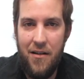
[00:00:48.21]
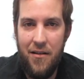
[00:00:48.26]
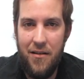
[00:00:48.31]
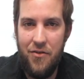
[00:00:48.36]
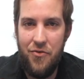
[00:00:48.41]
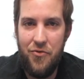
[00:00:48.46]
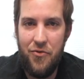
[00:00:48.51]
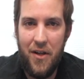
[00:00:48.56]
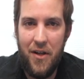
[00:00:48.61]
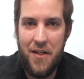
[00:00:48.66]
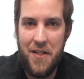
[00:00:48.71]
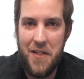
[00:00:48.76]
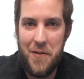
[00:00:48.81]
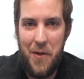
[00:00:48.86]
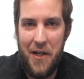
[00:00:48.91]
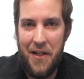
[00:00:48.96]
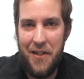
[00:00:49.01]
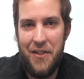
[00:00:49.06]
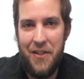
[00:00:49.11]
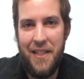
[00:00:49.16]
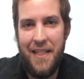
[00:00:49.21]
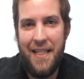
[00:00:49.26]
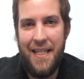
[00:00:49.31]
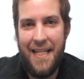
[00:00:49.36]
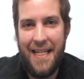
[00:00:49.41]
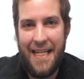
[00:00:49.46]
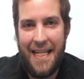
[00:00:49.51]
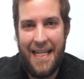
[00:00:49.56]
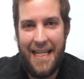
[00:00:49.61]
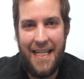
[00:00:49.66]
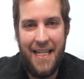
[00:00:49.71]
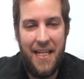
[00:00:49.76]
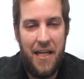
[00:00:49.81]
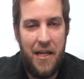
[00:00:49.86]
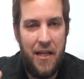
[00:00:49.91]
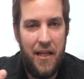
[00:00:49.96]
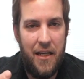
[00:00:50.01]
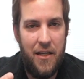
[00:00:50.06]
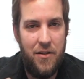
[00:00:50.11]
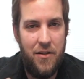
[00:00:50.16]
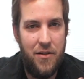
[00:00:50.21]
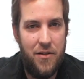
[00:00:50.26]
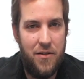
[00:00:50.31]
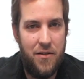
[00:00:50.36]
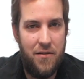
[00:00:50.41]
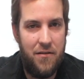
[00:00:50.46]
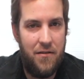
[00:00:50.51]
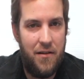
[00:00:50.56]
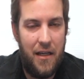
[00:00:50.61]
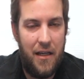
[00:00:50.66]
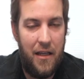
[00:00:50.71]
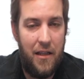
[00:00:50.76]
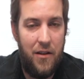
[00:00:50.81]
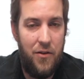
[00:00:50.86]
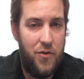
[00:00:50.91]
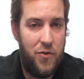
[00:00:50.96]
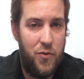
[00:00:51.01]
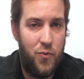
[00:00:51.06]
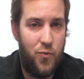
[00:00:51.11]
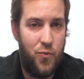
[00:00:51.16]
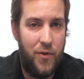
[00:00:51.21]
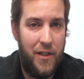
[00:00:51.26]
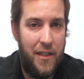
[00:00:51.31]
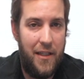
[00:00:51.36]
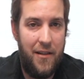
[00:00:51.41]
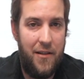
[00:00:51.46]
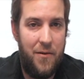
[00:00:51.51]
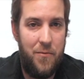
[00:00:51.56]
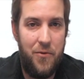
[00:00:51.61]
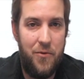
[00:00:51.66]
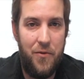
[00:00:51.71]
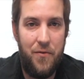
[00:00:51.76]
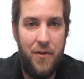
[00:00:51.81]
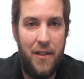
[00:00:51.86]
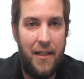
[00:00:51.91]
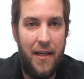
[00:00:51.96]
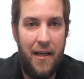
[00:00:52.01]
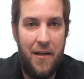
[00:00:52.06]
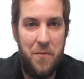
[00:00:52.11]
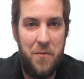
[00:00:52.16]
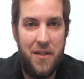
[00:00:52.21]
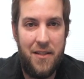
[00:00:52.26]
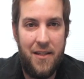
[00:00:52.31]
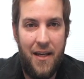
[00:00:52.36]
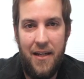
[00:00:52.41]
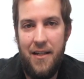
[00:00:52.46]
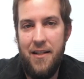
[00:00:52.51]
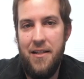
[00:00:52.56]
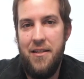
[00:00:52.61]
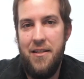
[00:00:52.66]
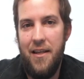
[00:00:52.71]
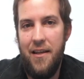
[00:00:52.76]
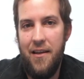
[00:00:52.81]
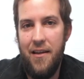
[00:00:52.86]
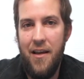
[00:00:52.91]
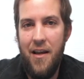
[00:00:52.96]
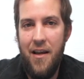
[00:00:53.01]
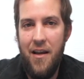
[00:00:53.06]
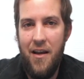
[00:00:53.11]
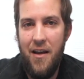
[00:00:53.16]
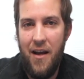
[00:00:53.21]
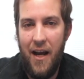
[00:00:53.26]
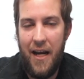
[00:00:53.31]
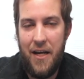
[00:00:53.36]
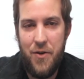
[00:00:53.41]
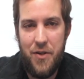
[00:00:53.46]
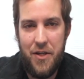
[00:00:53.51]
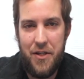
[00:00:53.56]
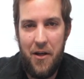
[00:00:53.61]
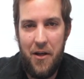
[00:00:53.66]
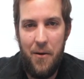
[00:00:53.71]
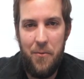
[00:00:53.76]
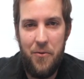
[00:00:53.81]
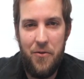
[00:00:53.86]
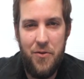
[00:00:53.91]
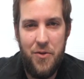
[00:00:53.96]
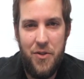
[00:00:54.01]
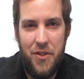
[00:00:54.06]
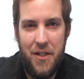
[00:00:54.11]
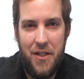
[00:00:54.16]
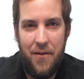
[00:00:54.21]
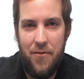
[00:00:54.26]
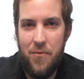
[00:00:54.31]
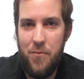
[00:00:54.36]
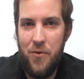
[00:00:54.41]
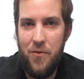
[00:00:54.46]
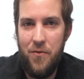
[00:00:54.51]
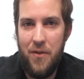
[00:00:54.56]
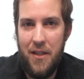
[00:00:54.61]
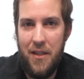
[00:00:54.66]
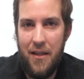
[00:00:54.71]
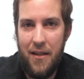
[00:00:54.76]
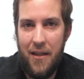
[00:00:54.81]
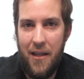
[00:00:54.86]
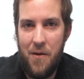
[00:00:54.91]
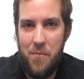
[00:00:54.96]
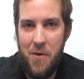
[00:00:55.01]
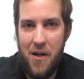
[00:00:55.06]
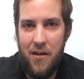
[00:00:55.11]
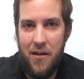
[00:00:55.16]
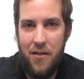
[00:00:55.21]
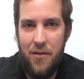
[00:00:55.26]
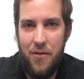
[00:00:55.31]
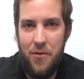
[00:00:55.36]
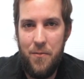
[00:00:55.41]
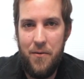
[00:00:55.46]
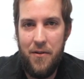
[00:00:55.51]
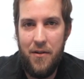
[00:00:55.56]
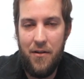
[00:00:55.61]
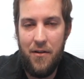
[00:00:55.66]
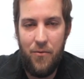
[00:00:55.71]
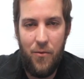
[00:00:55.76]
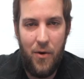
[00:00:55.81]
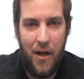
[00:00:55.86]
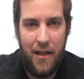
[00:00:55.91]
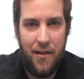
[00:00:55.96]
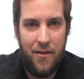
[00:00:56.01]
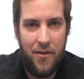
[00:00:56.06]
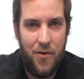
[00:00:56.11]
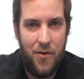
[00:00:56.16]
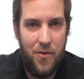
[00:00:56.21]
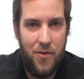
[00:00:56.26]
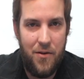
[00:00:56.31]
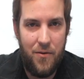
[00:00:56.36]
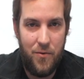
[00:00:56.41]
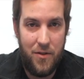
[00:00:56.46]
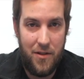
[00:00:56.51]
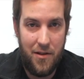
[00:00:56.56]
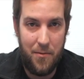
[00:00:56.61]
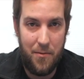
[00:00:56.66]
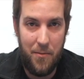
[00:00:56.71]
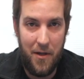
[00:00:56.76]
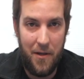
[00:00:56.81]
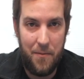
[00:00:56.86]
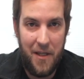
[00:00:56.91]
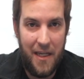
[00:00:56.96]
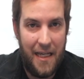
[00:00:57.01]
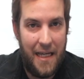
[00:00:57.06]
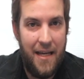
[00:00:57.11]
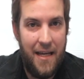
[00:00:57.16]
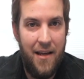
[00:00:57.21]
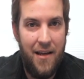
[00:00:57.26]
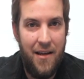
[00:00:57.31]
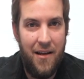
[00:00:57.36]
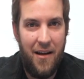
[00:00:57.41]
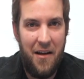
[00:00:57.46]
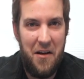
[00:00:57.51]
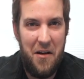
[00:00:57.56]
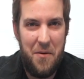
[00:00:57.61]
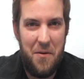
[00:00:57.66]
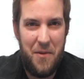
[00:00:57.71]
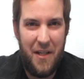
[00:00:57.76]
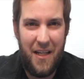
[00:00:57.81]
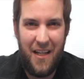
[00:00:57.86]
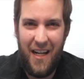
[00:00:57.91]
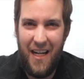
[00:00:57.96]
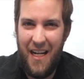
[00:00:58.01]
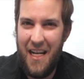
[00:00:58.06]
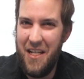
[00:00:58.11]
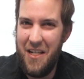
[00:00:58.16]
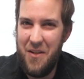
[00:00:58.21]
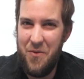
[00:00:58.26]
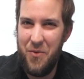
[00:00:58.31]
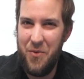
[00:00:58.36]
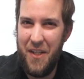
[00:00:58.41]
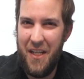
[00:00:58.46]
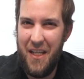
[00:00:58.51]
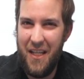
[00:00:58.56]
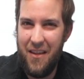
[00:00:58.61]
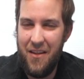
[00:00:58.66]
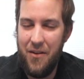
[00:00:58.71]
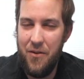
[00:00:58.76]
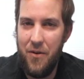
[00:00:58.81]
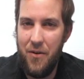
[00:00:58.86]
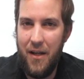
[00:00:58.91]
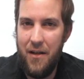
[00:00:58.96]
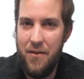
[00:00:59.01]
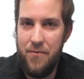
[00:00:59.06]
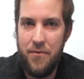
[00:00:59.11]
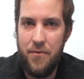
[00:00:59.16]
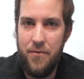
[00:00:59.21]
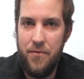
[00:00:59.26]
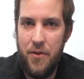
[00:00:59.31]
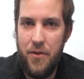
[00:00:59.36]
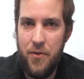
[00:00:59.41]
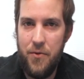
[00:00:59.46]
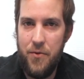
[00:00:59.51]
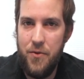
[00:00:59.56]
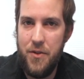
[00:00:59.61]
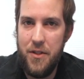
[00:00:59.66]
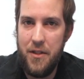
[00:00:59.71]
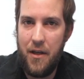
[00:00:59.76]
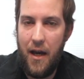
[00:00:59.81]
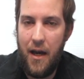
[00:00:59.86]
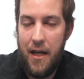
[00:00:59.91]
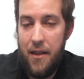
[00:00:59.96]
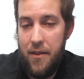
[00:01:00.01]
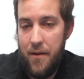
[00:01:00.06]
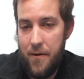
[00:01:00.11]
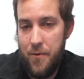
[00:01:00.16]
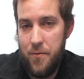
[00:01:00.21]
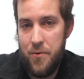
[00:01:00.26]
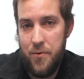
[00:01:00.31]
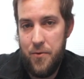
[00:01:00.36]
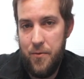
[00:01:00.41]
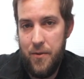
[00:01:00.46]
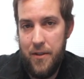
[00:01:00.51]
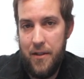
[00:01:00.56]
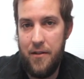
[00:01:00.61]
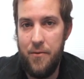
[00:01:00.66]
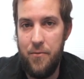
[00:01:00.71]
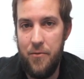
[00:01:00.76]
and drug smuggling, and it looks really good movie. I'm excited to see. I know that Tom Cruise did have a movie that came out a little bit while ago that was The Mummy, that kind of didn't really get the great of reviews. I thought it was a really good